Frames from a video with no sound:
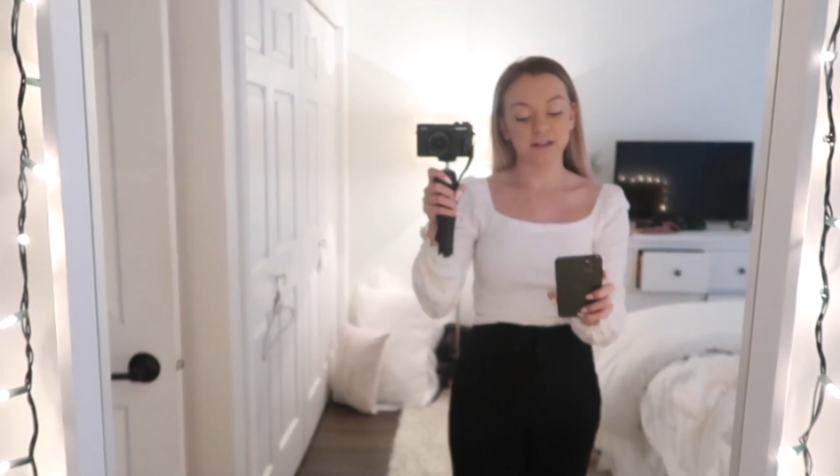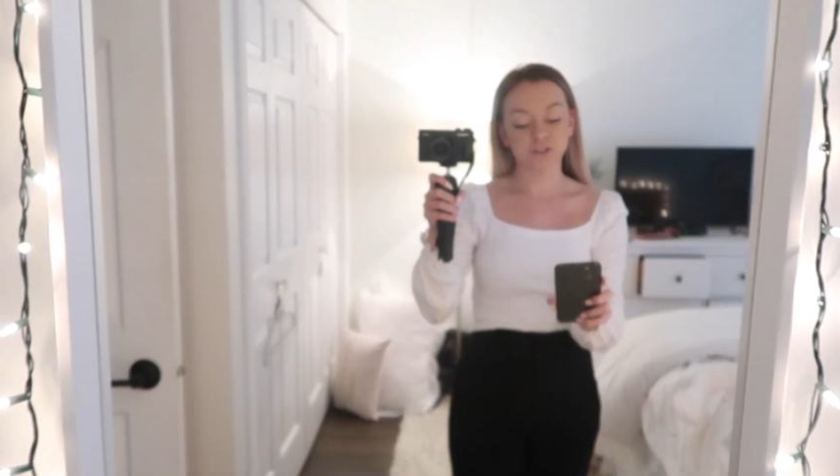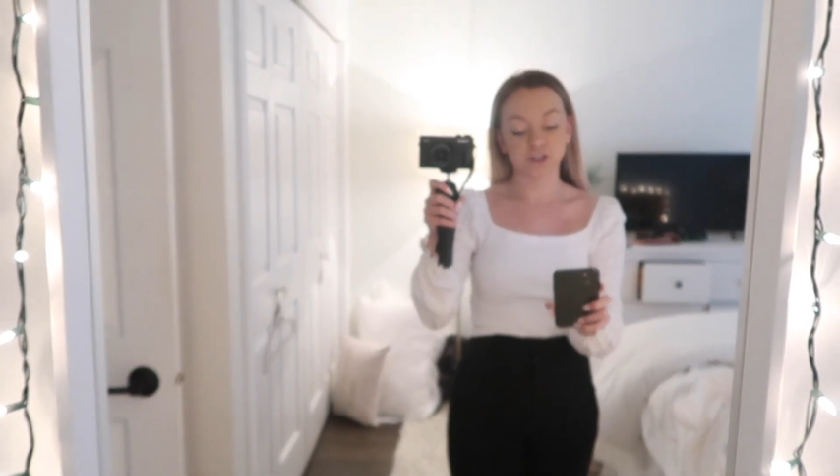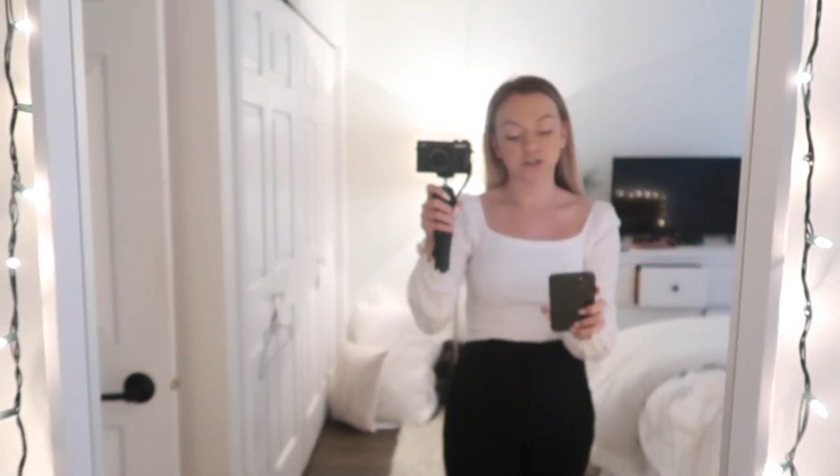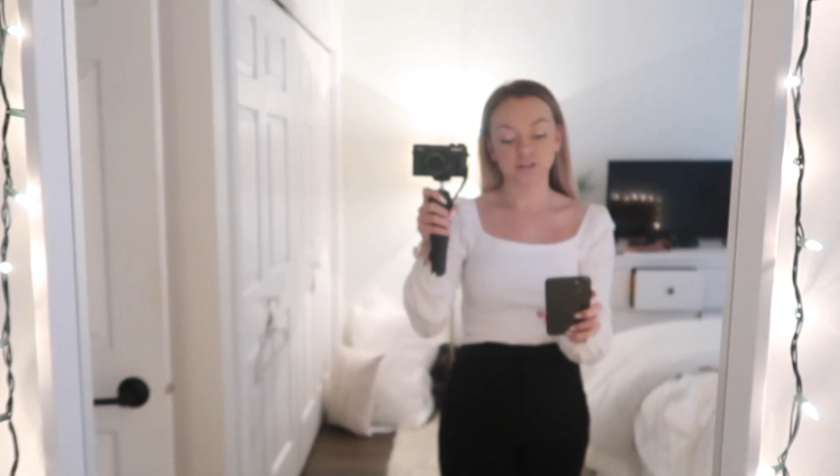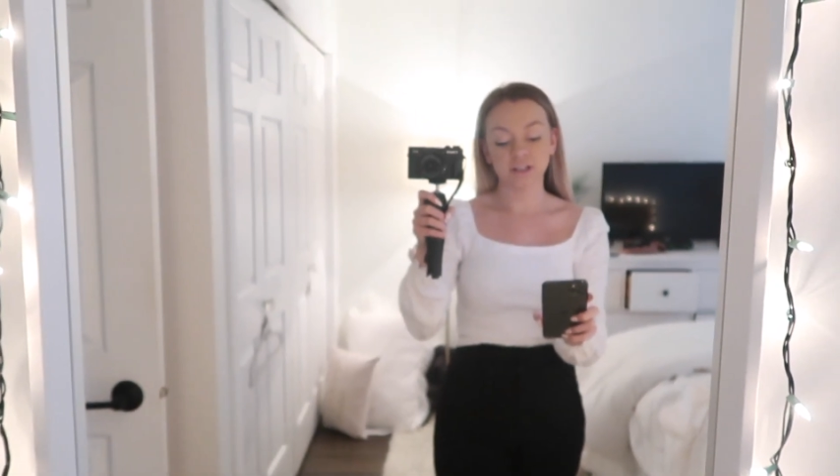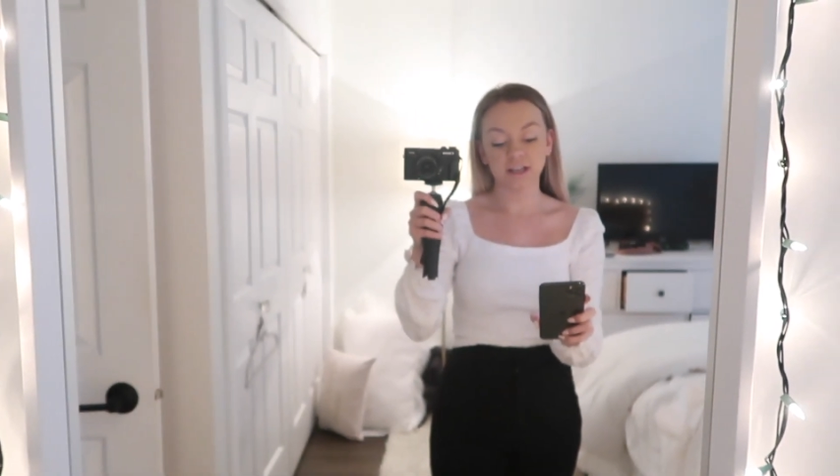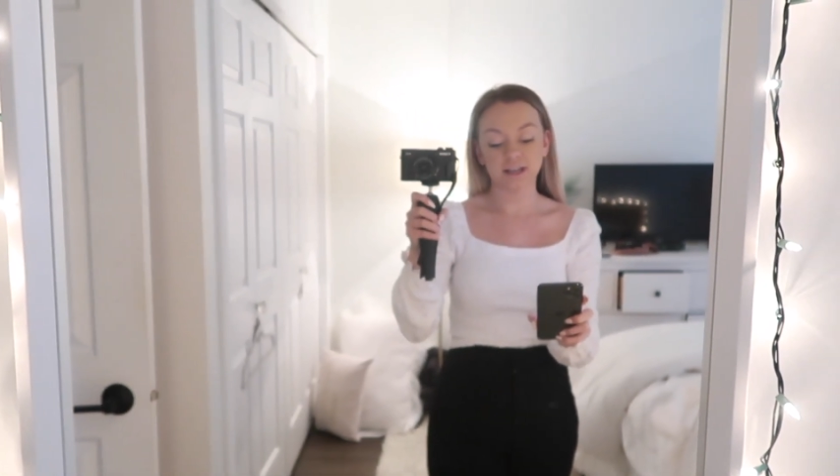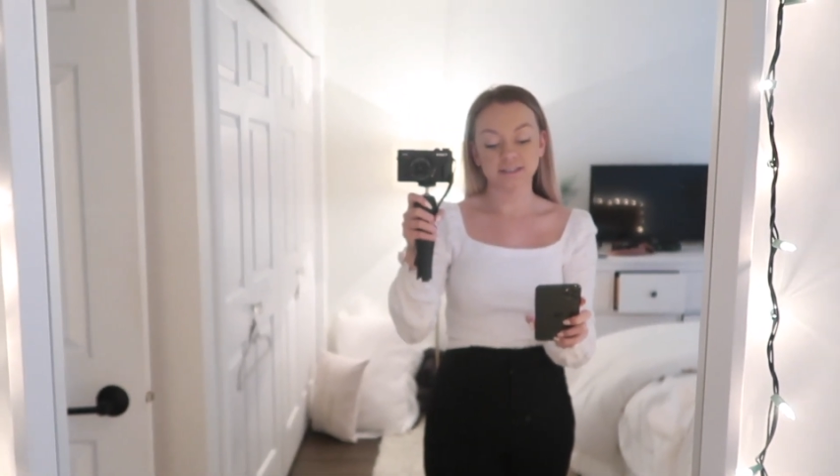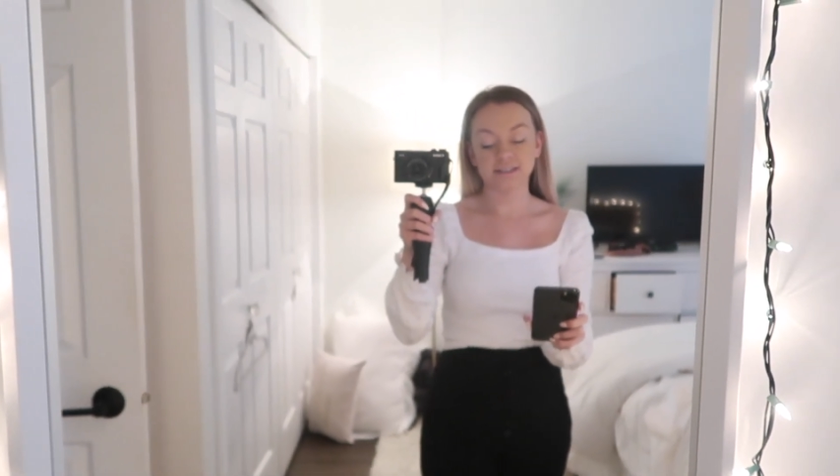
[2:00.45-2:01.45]
It is
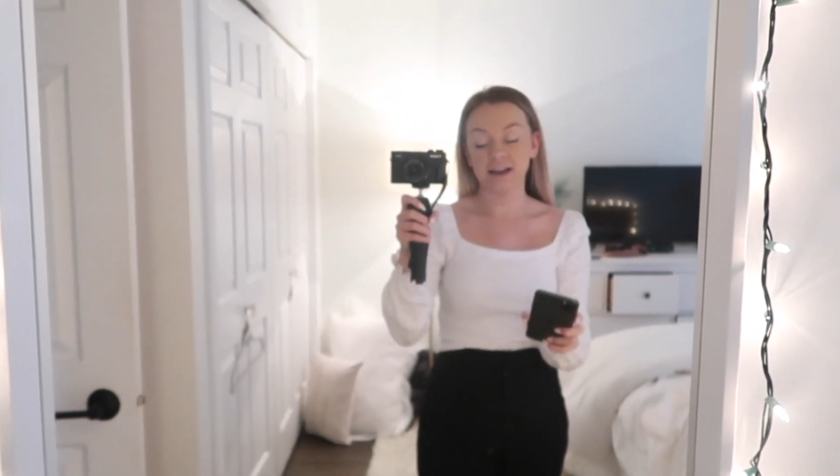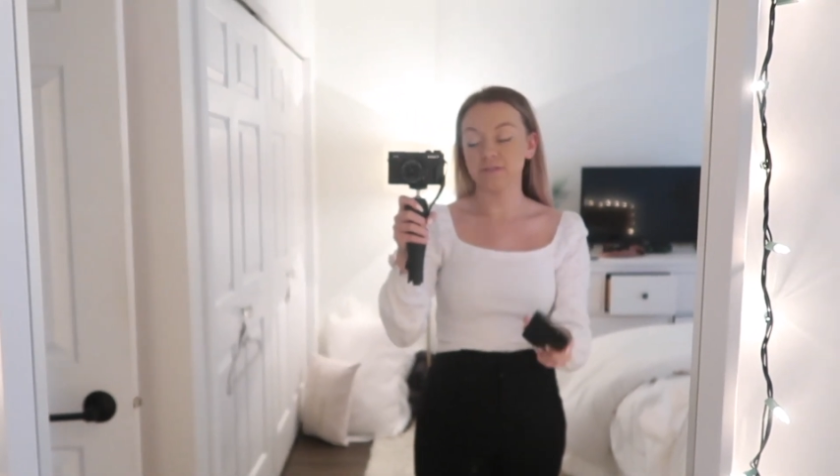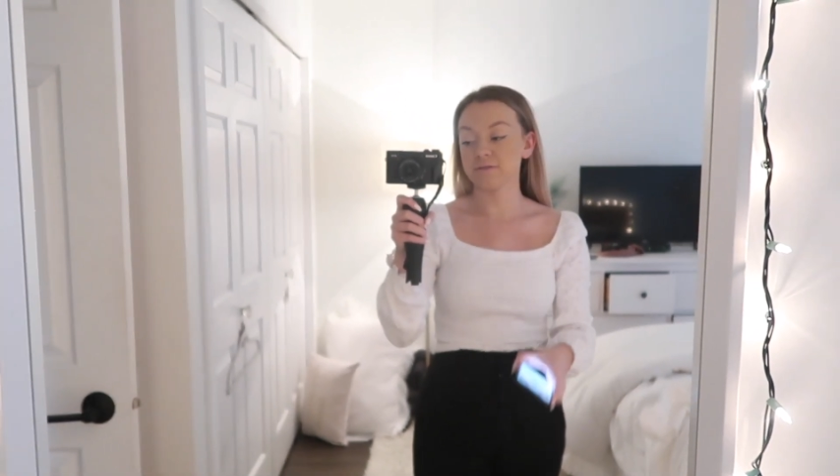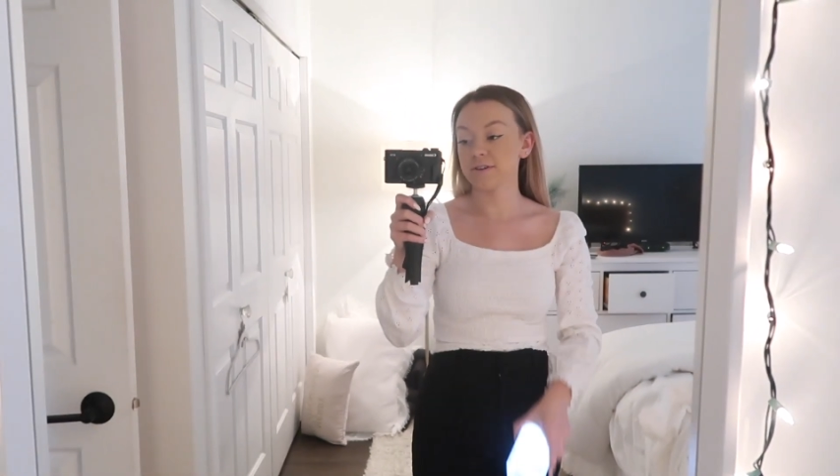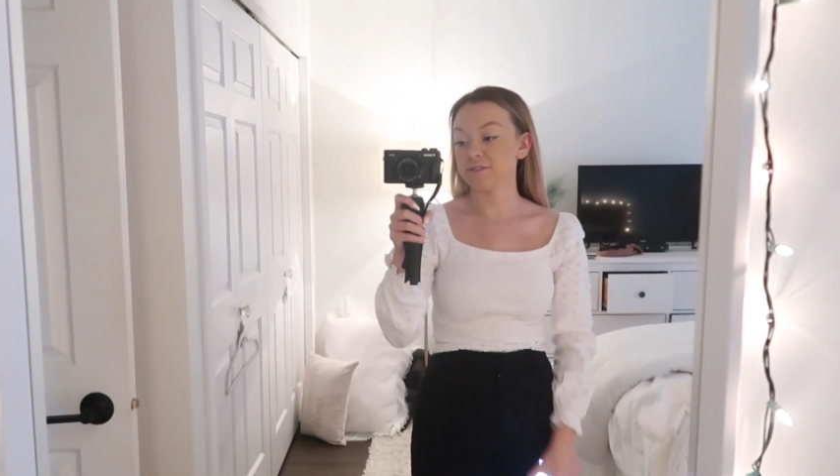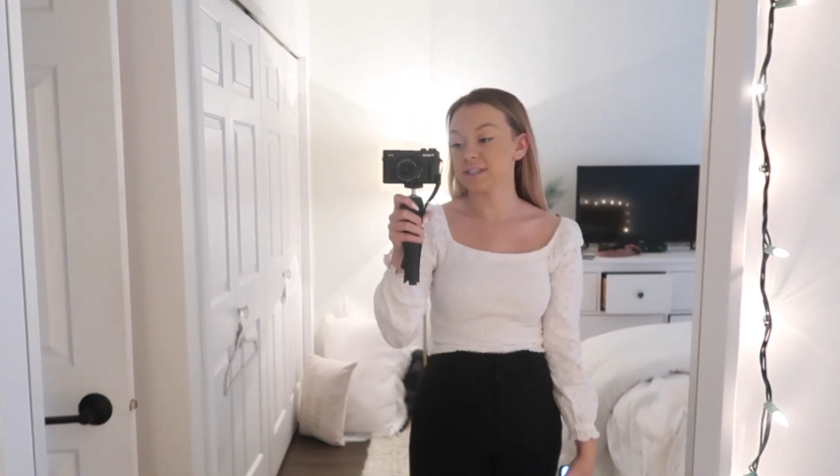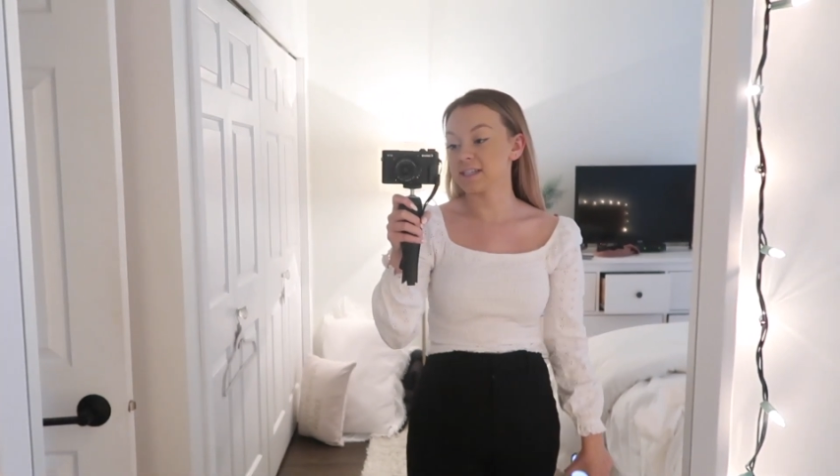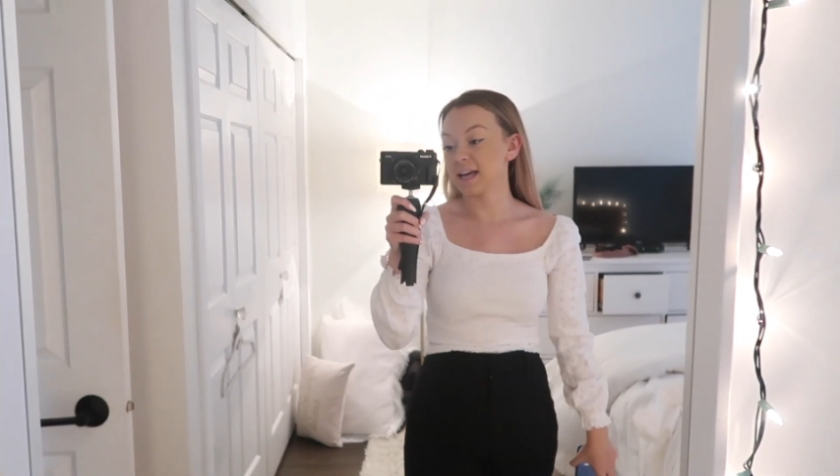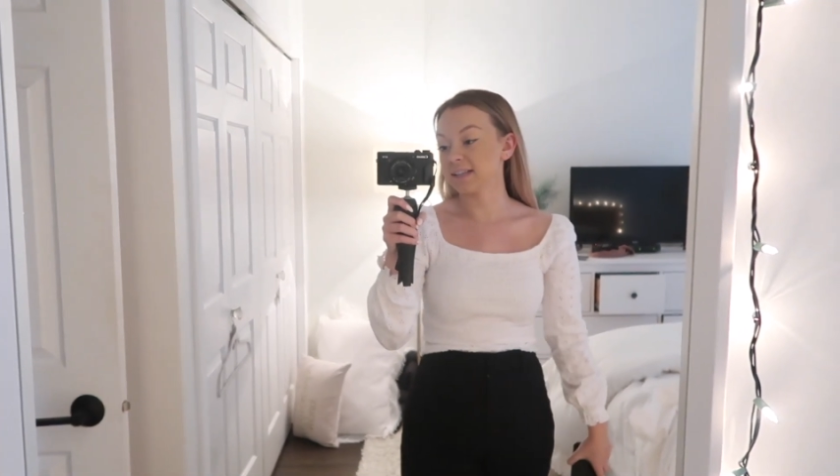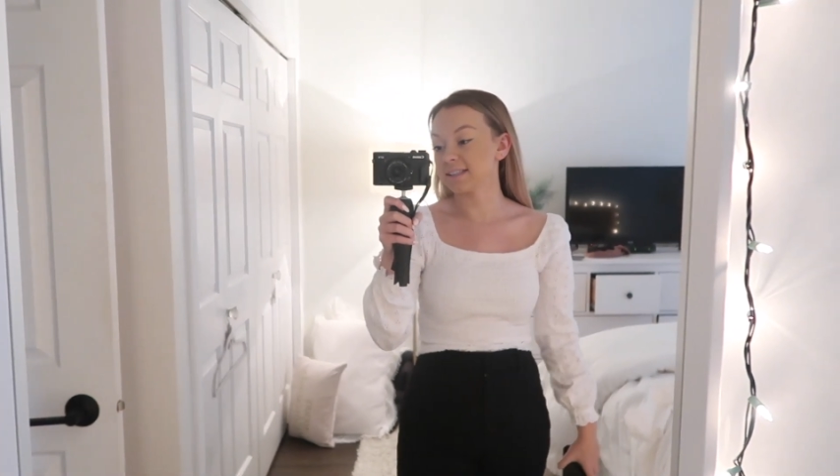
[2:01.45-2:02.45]
currently
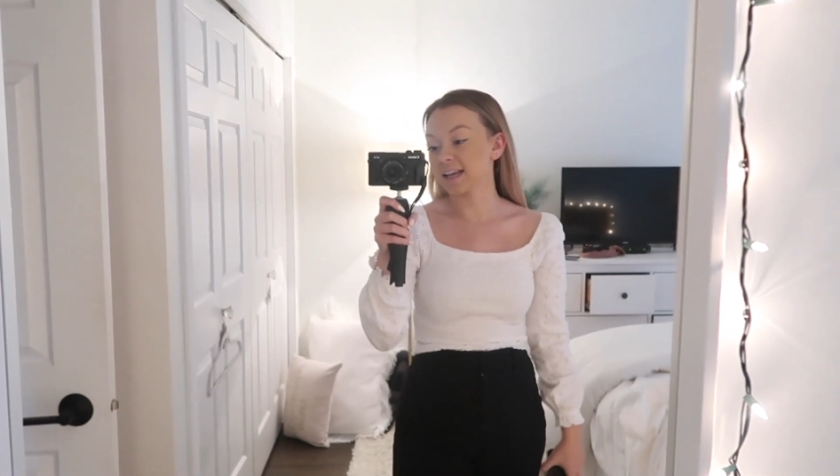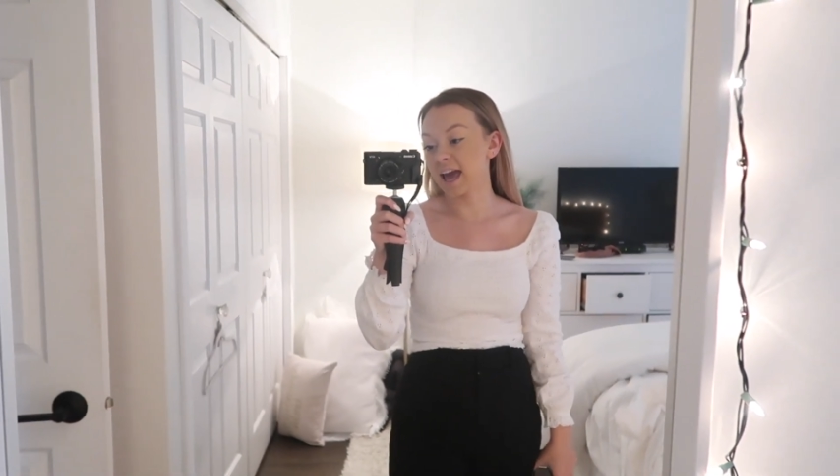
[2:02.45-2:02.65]
7.56